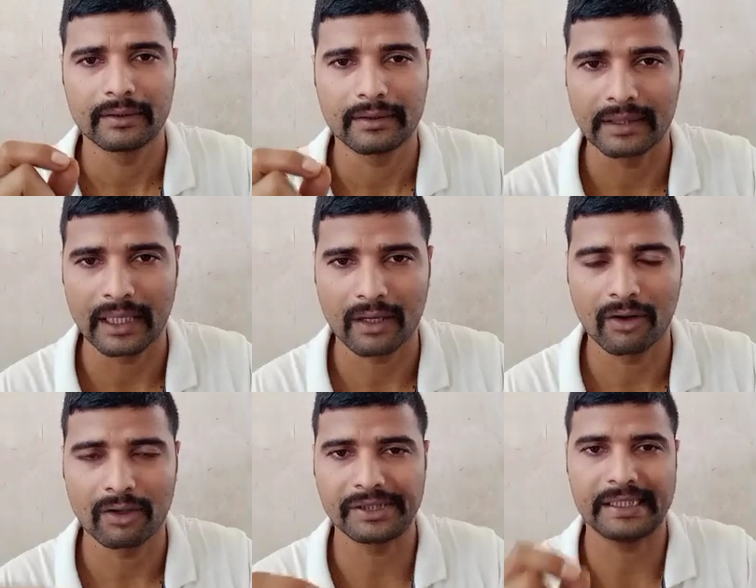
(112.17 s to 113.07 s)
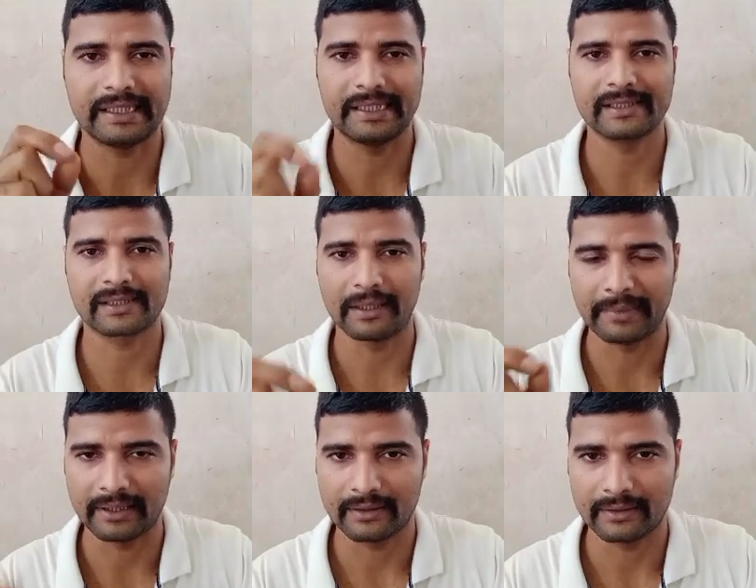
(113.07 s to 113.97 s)
their logic is
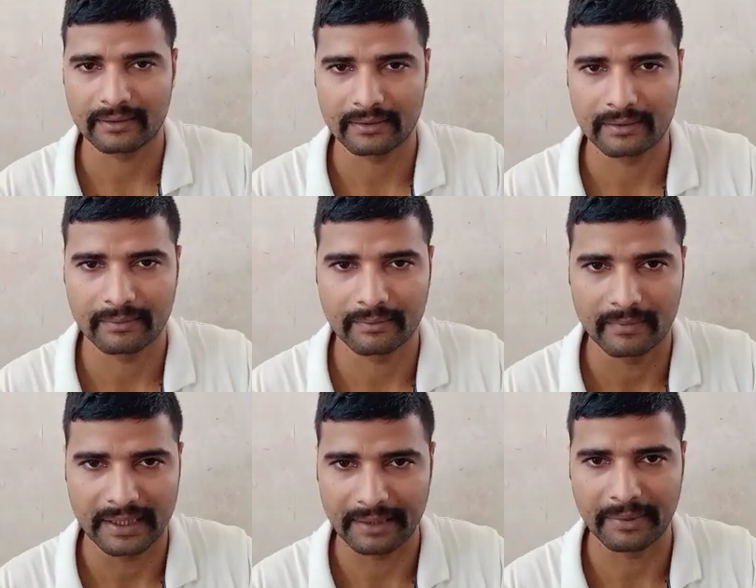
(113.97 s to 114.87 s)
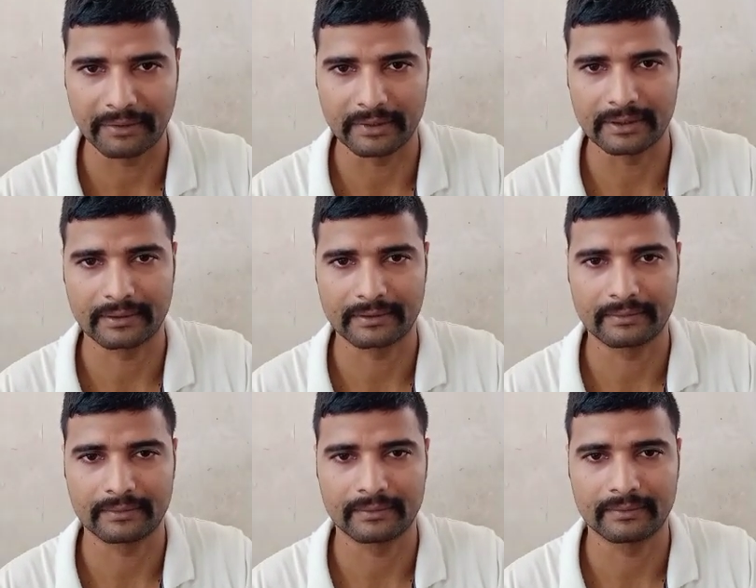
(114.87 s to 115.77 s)
coming in between.
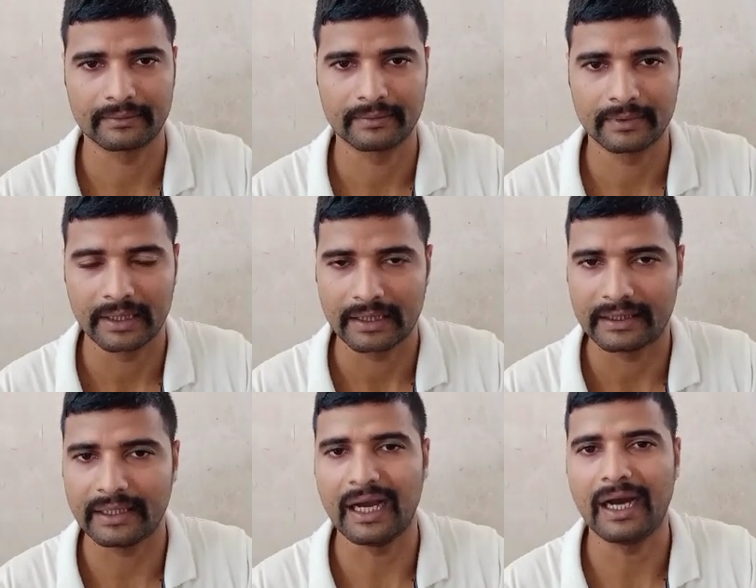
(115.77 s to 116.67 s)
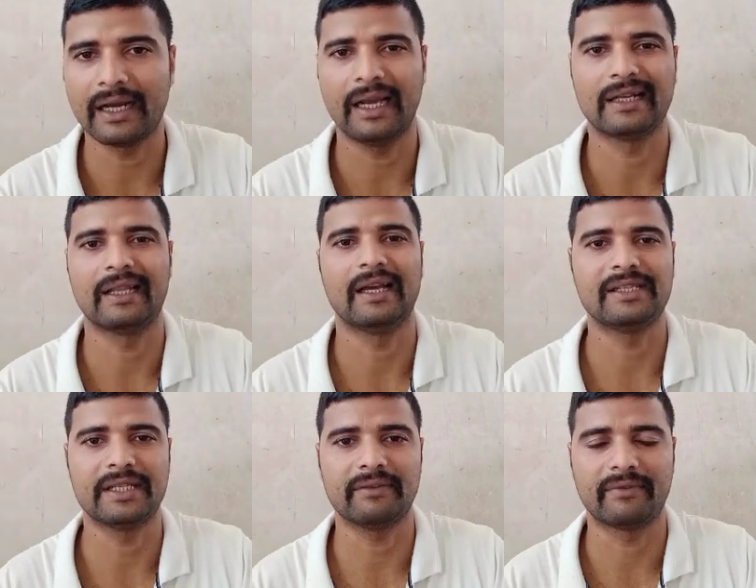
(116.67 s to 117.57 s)
They are
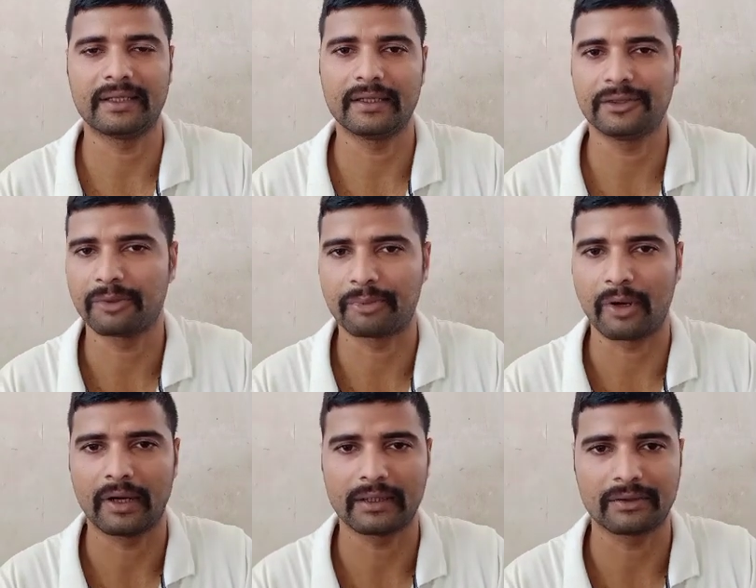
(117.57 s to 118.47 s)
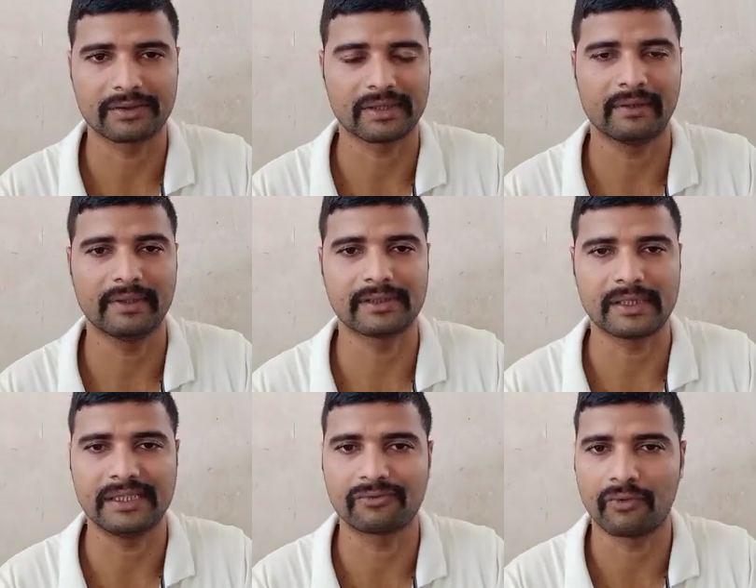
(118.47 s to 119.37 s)
analyzing whether your product or service
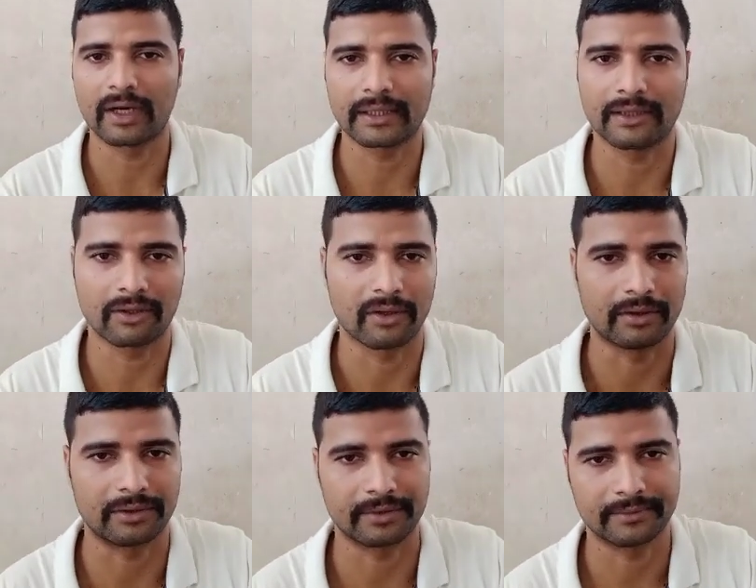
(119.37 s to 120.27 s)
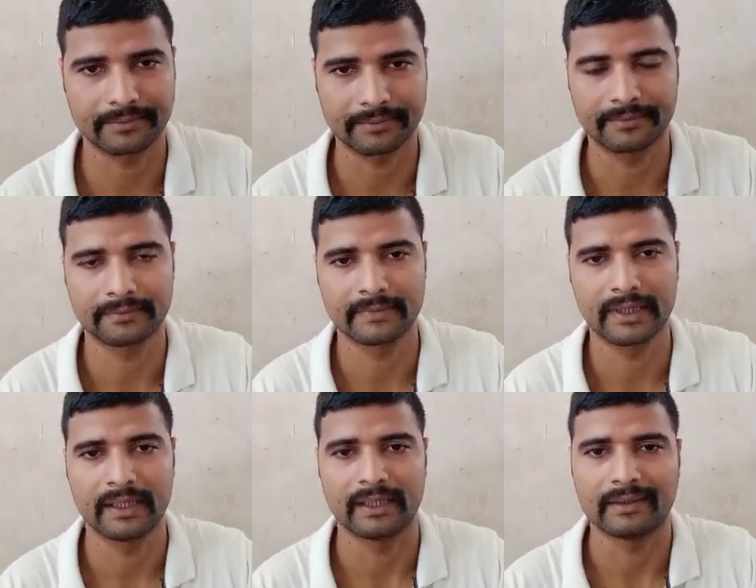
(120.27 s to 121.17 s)
is worth it or not.
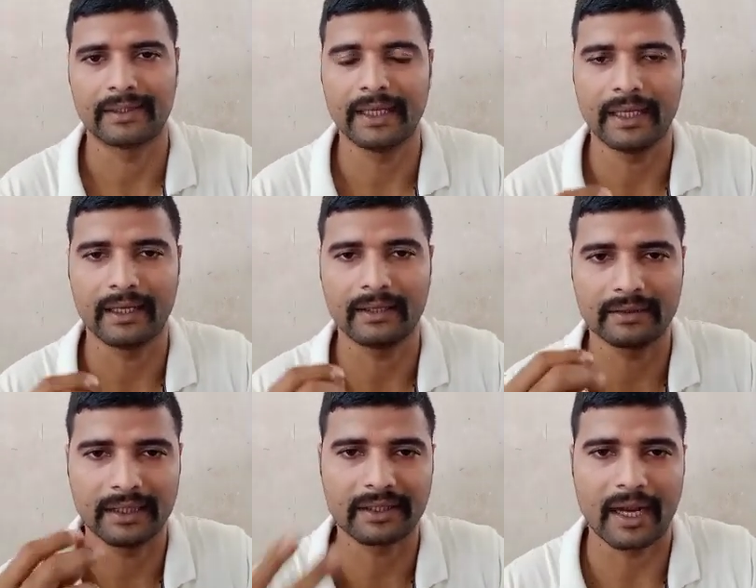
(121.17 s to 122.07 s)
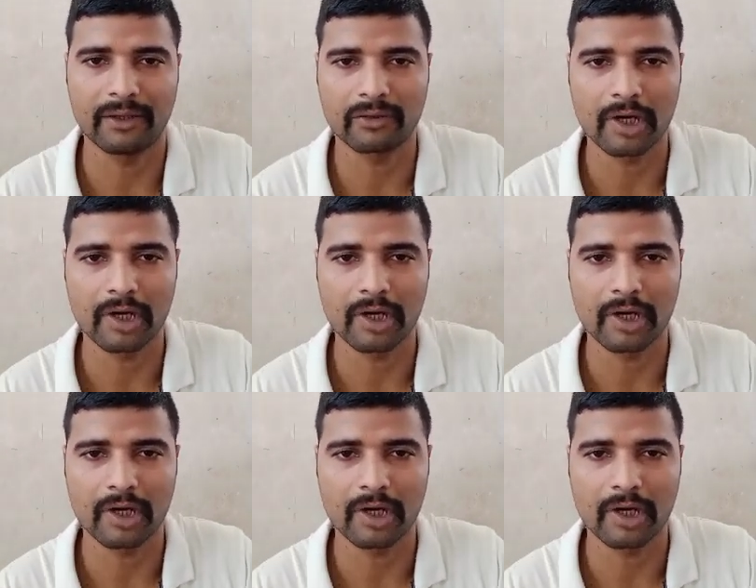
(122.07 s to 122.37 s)
They try to